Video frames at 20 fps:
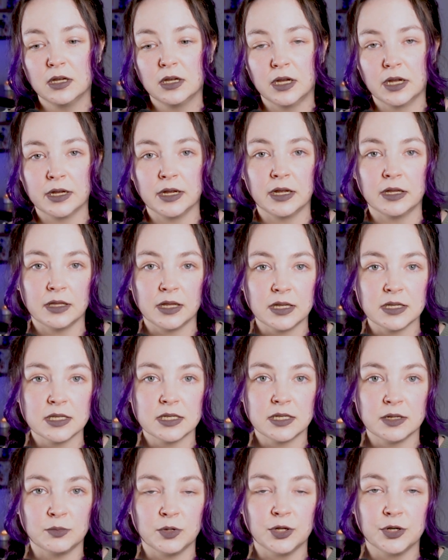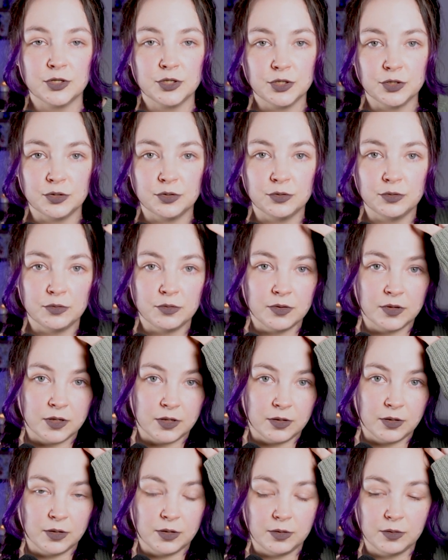Again, that's similar to
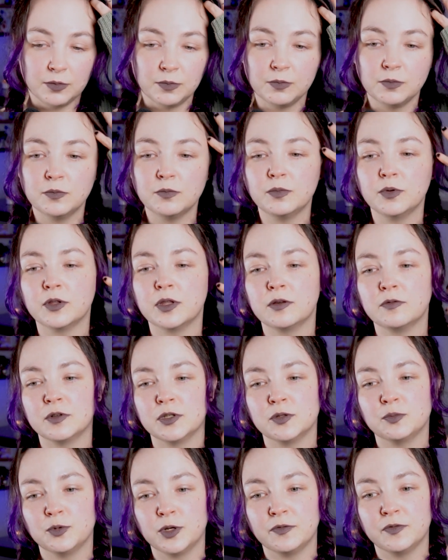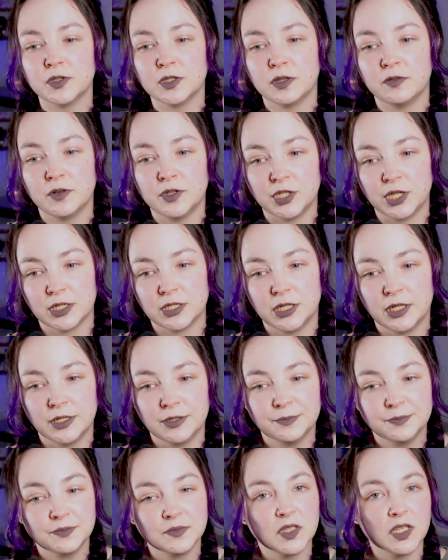the bill that was previously rejected.
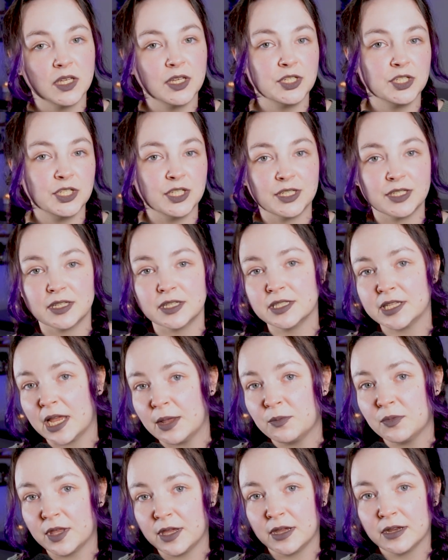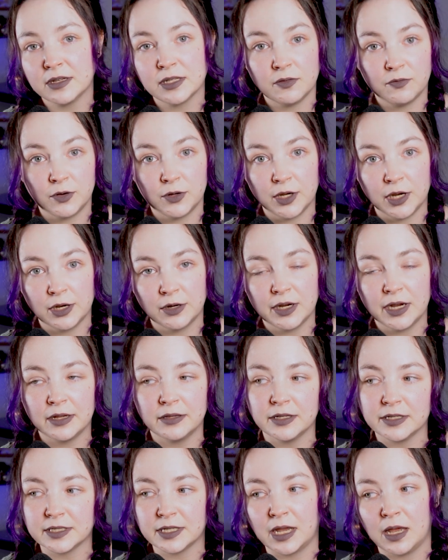It's just the same thing, different year,
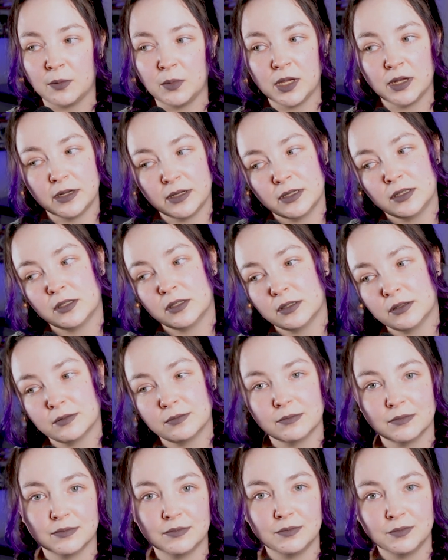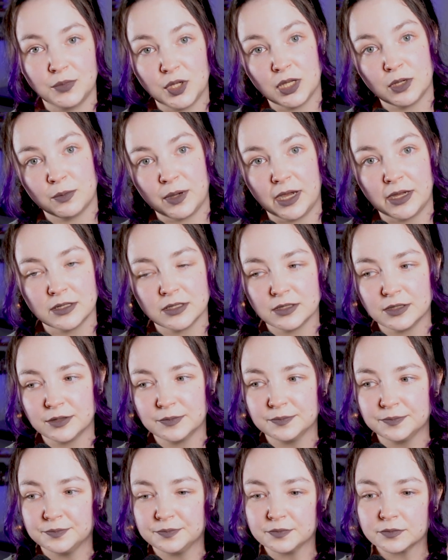and this time it is being passed.
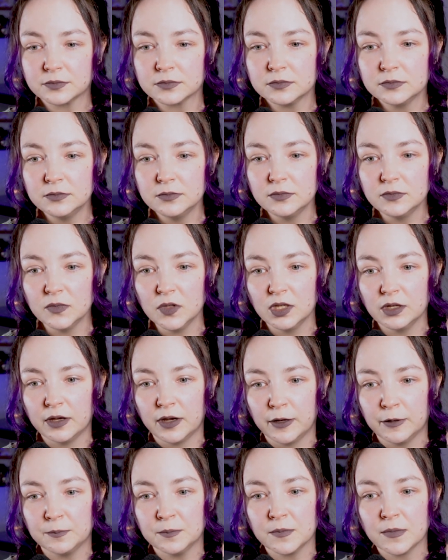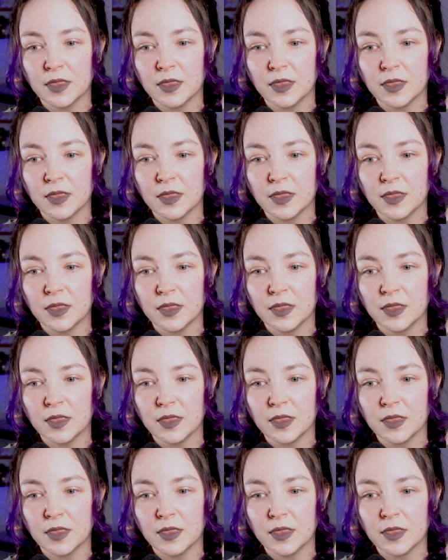Okay.